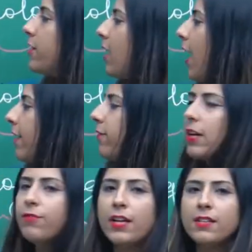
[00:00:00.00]
is the
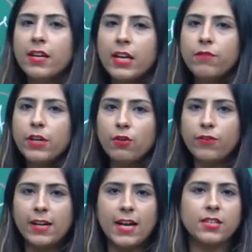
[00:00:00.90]
IVF, that is the in vitro
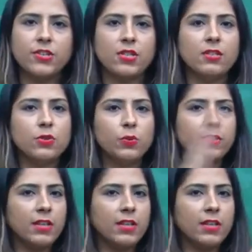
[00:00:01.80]
fertilization. Students,